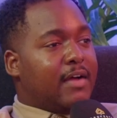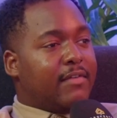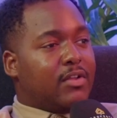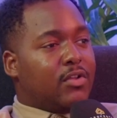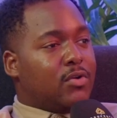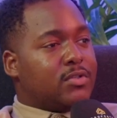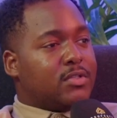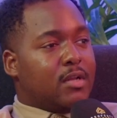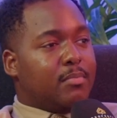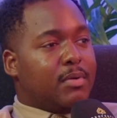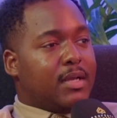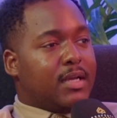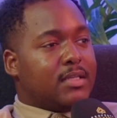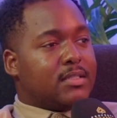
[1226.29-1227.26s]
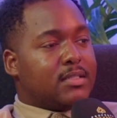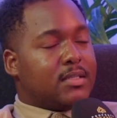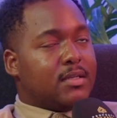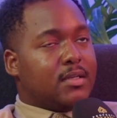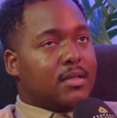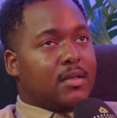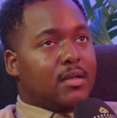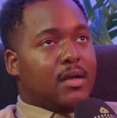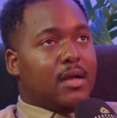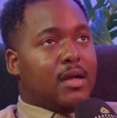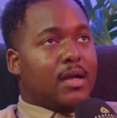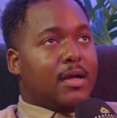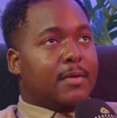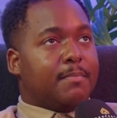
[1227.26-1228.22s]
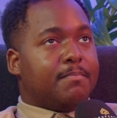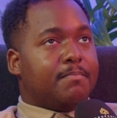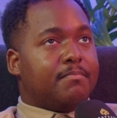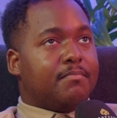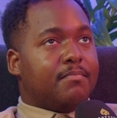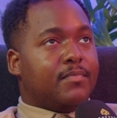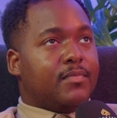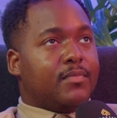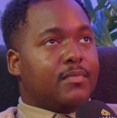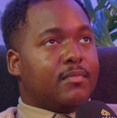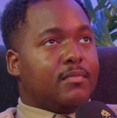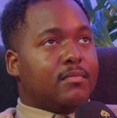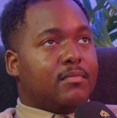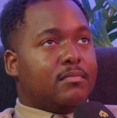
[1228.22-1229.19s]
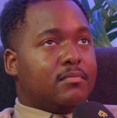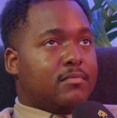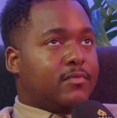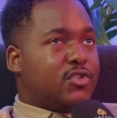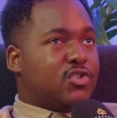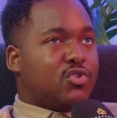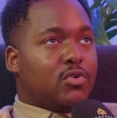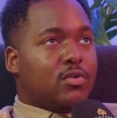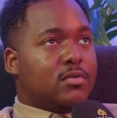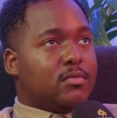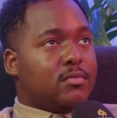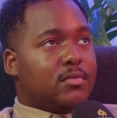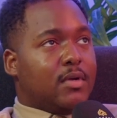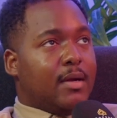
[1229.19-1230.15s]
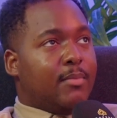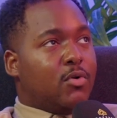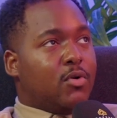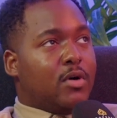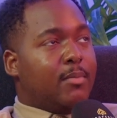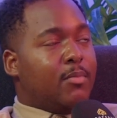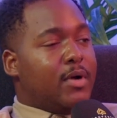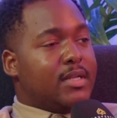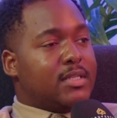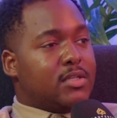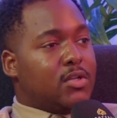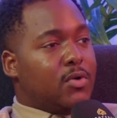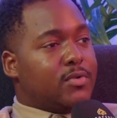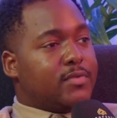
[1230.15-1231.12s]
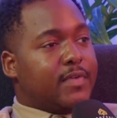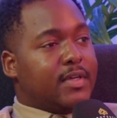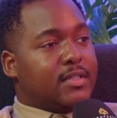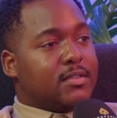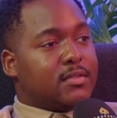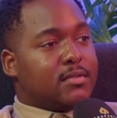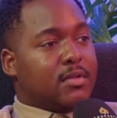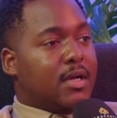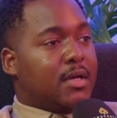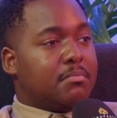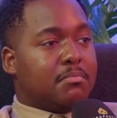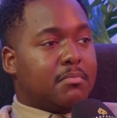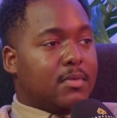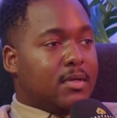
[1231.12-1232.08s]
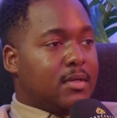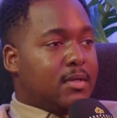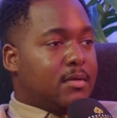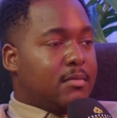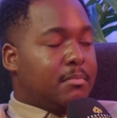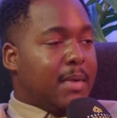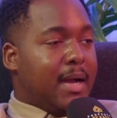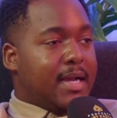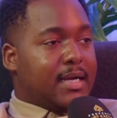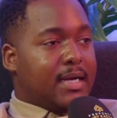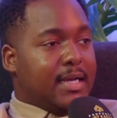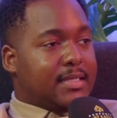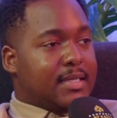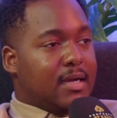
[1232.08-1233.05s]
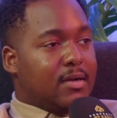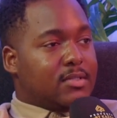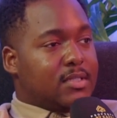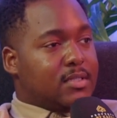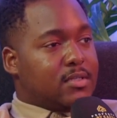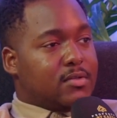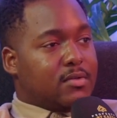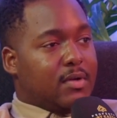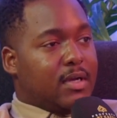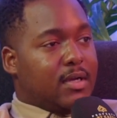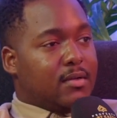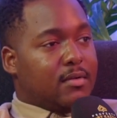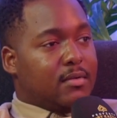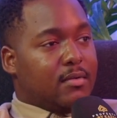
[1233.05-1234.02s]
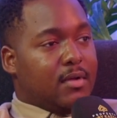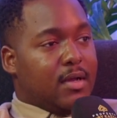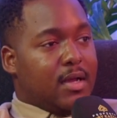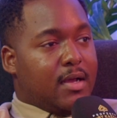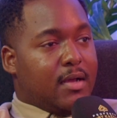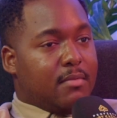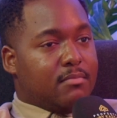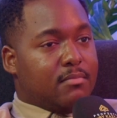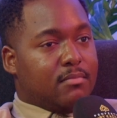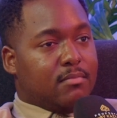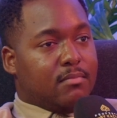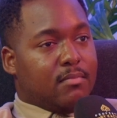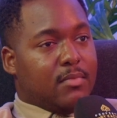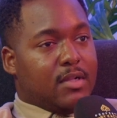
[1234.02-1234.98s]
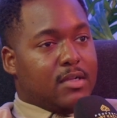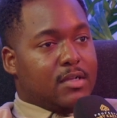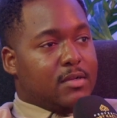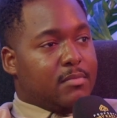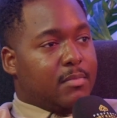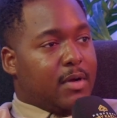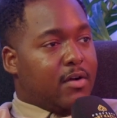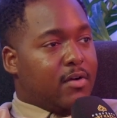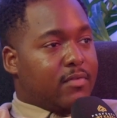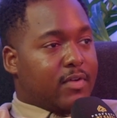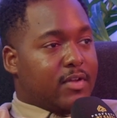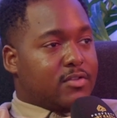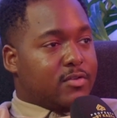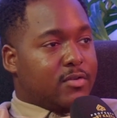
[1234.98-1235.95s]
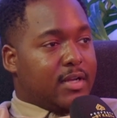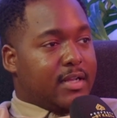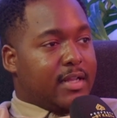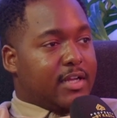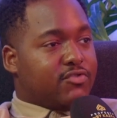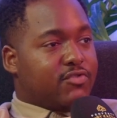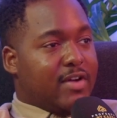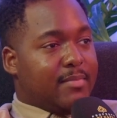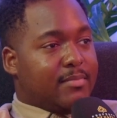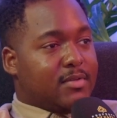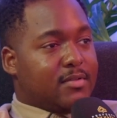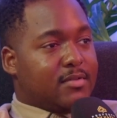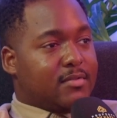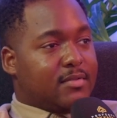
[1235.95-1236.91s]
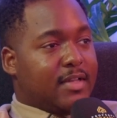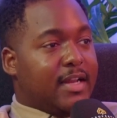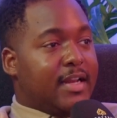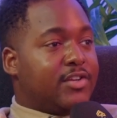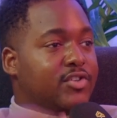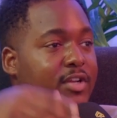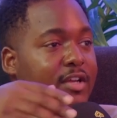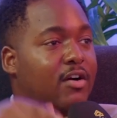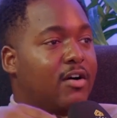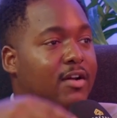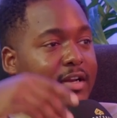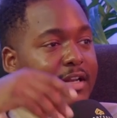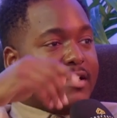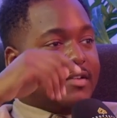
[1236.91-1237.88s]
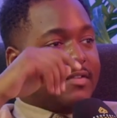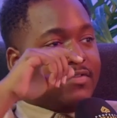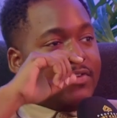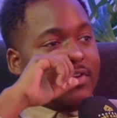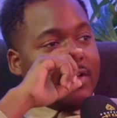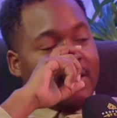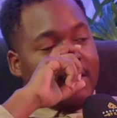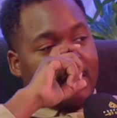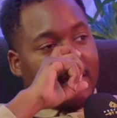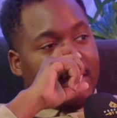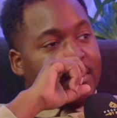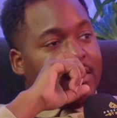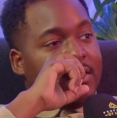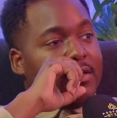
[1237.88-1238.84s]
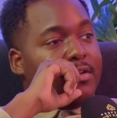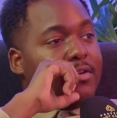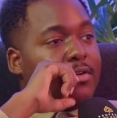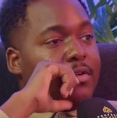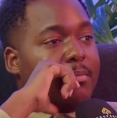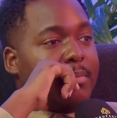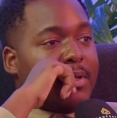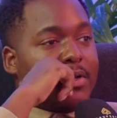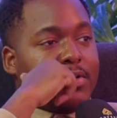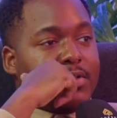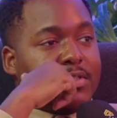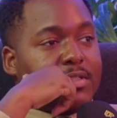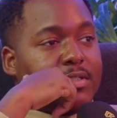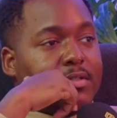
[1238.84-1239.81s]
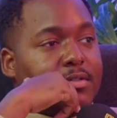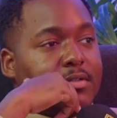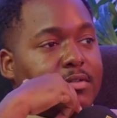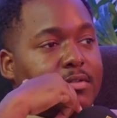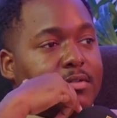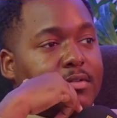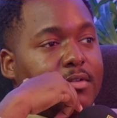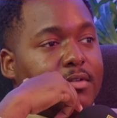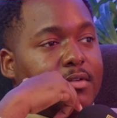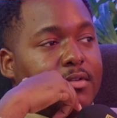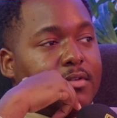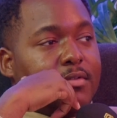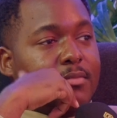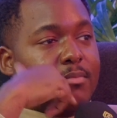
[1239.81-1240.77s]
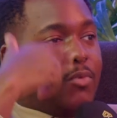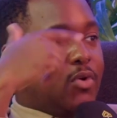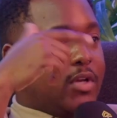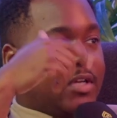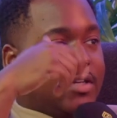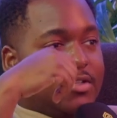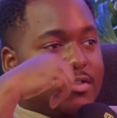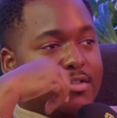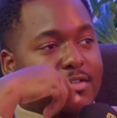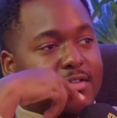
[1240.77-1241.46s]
those are the plays, for sure. I'm more into those things. Like buying nice houses is great, but I got friends who are like they're trapped. They literally can't leave London because mortgage